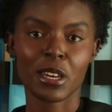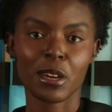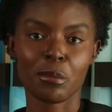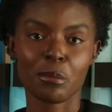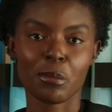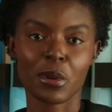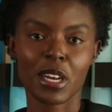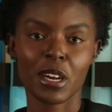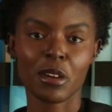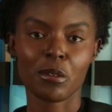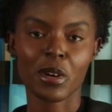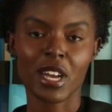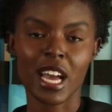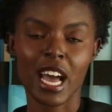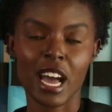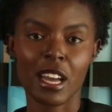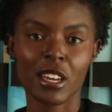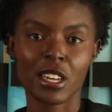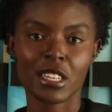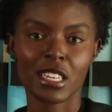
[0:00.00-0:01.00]
but in
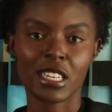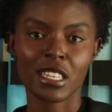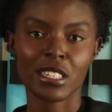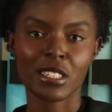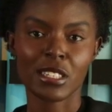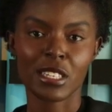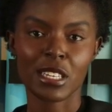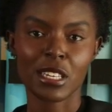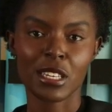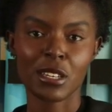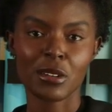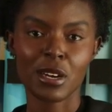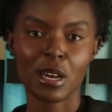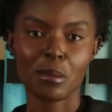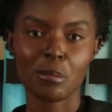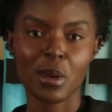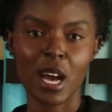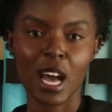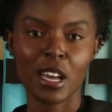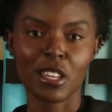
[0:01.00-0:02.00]
reality, they
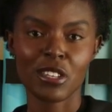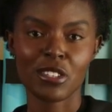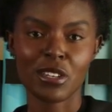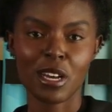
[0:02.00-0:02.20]
box